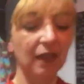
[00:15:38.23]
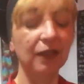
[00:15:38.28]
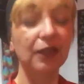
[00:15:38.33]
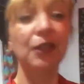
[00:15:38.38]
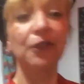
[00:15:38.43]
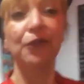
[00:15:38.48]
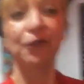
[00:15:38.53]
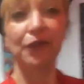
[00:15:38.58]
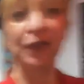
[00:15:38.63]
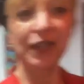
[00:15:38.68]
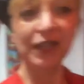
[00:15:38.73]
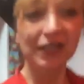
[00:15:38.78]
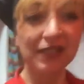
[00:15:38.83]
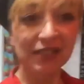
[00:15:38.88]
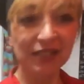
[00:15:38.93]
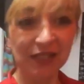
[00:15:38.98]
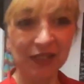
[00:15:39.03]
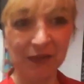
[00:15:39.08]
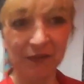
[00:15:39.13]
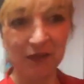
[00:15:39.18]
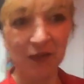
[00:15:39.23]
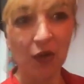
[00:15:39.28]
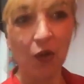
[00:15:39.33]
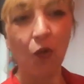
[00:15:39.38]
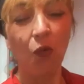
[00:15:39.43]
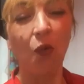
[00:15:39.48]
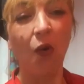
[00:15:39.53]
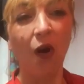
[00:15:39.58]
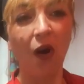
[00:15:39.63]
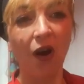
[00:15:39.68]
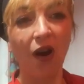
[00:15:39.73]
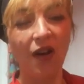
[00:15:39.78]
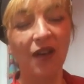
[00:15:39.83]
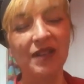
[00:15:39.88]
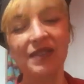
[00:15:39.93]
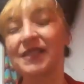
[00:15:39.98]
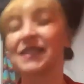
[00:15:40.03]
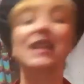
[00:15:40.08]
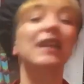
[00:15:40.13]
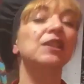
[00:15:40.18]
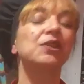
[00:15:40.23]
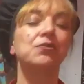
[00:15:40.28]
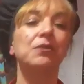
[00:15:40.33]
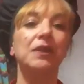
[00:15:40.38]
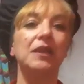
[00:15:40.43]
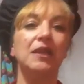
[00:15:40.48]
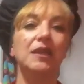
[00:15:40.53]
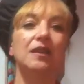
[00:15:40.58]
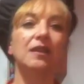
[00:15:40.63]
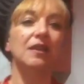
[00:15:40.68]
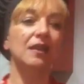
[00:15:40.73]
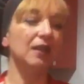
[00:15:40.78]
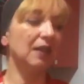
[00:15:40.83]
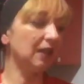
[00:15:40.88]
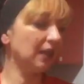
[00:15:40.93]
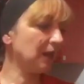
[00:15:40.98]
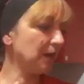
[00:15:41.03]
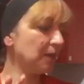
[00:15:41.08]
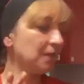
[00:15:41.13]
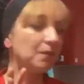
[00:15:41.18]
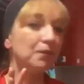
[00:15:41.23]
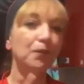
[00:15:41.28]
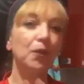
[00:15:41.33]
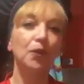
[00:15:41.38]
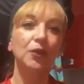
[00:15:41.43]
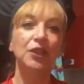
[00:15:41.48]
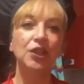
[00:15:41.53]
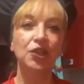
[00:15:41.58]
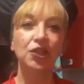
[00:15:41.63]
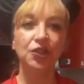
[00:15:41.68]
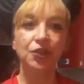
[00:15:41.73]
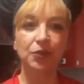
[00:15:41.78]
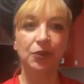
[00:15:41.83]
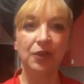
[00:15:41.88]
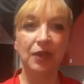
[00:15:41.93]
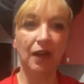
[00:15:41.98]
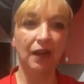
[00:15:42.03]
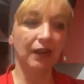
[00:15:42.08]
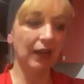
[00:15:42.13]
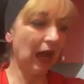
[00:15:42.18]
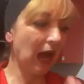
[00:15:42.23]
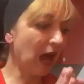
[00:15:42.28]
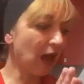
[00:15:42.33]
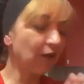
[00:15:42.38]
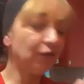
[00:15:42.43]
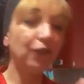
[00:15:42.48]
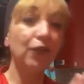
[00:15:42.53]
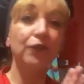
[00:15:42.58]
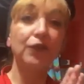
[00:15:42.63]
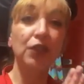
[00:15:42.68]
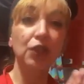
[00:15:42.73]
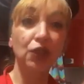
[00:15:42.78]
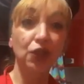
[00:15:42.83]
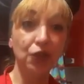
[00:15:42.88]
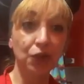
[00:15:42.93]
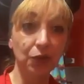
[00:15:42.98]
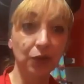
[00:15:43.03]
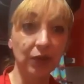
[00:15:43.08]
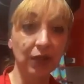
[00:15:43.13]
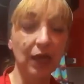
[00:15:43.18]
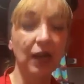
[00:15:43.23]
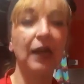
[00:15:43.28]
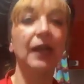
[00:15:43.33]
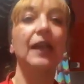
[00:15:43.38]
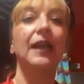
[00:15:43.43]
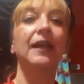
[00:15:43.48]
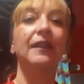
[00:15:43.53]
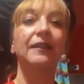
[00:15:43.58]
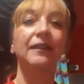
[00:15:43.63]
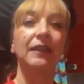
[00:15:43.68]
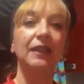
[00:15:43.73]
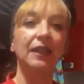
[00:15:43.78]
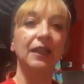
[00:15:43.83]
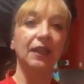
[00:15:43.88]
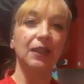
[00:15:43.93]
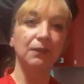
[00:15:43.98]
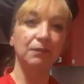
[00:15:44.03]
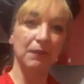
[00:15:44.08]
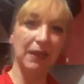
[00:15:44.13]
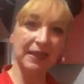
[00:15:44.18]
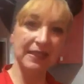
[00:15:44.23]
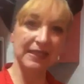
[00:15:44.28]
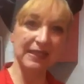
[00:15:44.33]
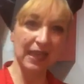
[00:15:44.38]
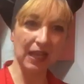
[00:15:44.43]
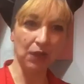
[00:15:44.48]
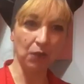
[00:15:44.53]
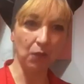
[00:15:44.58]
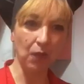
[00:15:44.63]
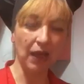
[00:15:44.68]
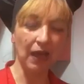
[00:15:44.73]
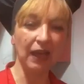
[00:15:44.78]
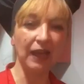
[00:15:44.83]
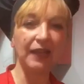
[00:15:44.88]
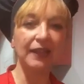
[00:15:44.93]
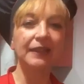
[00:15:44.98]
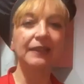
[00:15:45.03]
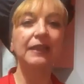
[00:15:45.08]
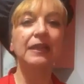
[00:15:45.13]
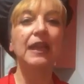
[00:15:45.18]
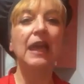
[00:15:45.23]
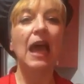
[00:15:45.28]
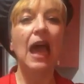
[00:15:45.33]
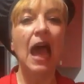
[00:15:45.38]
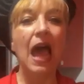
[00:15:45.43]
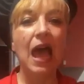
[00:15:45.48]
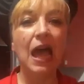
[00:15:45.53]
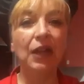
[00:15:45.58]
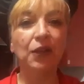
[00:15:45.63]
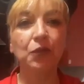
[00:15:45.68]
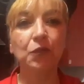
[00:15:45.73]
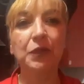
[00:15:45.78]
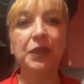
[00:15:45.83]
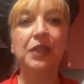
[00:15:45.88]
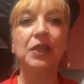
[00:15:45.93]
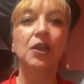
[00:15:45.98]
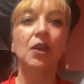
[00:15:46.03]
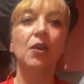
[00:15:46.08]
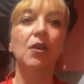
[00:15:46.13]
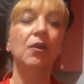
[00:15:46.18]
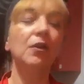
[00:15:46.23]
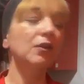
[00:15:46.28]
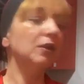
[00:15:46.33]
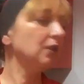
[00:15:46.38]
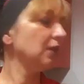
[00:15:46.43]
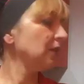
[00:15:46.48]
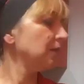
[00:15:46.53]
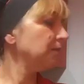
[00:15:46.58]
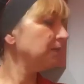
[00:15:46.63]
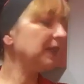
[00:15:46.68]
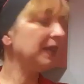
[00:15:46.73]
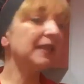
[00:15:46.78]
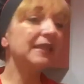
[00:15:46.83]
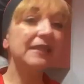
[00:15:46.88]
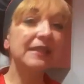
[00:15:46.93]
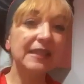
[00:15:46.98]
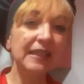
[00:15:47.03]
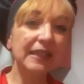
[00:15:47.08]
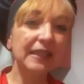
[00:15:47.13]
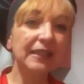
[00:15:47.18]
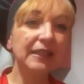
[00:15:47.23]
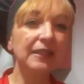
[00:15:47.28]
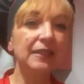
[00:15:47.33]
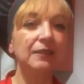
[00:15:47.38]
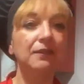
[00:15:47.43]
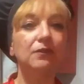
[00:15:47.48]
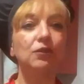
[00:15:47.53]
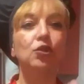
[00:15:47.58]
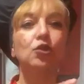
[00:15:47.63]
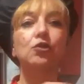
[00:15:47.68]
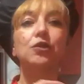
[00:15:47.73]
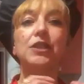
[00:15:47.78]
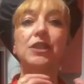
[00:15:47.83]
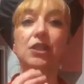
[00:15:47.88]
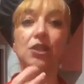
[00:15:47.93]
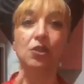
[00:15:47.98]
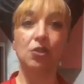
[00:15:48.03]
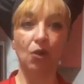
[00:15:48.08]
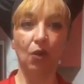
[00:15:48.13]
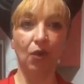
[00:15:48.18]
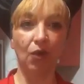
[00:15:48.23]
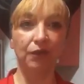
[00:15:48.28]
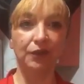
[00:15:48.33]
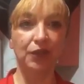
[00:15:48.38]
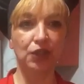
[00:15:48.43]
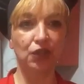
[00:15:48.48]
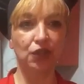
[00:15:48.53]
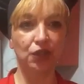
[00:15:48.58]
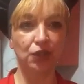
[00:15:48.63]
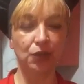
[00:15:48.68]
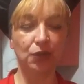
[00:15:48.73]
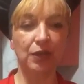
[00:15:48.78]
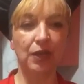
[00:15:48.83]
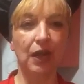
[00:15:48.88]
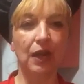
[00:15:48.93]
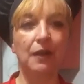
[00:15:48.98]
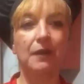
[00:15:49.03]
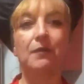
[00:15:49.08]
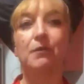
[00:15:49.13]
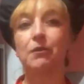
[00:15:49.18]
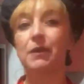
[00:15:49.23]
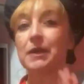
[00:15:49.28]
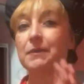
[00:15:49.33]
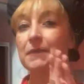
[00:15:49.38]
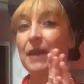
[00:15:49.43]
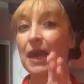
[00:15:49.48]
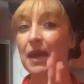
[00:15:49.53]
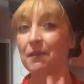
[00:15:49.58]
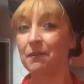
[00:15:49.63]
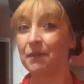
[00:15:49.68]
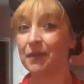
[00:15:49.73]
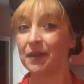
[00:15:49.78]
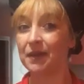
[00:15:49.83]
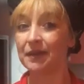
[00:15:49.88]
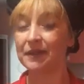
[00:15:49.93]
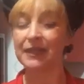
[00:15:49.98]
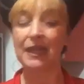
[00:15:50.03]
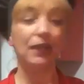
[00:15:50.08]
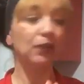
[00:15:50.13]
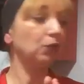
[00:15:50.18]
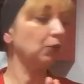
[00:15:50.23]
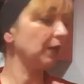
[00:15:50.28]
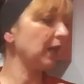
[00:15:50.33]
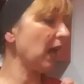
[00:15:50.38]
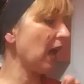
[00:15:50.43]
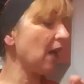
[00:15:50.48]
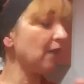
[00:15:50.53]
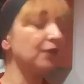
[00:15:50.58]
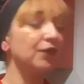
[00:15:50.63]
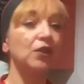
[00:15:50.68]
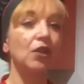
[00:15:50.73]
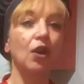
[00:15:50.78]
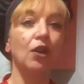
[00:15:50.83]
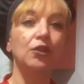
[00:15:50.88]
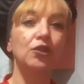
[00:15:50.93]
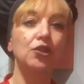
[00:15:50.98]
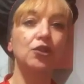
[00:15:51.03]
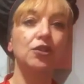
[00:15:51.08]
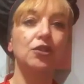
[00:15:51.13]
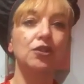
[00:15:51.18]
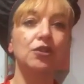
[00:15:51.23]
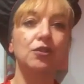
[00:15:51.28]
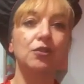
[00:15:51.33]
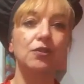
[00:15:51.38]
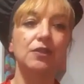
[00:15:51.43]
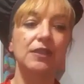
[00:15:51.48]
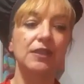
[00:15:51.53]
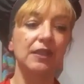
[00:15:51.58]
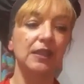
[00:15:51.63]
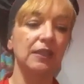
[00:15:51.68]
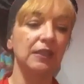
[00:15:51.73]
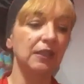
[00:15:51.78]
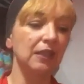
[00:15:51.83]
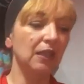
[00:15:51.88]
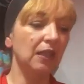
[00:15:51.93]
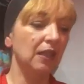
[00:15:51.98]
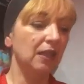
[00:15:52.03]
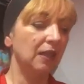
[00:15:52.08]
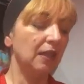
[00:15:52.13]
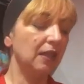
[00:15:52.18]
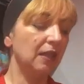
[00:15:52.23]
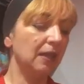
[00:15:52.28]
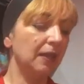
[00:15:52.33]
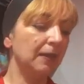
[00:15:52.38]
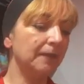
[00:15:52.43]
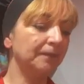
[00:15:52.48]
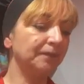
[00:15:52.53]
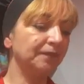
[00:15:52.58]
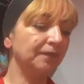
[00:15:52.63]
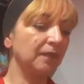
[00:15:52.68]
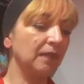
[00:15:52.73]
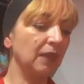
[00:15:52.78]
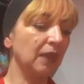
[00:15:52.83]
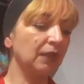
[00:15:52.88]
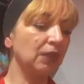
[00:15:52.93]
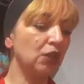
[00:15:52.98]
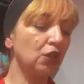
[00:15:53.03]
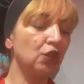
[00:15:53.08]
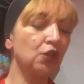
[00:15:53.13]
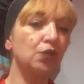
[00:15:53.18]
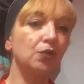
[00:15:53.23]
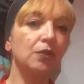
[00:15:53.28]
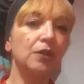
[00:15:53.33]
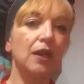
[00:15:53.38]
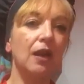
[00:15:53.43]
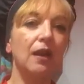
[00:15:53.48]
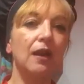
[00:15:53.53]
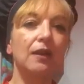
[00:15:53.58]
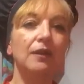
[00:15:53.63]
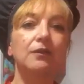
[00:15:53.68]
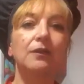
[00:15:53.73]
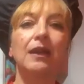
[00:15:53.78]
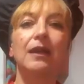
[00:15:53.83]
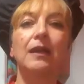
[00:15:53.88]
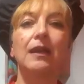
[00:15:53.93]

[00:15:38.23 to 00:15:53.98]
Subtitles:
The first was that we put the sugar, half of the sugar and the Marsala wine, and we go mixing to dissolve the sugar. Remember that we have not to use the sugar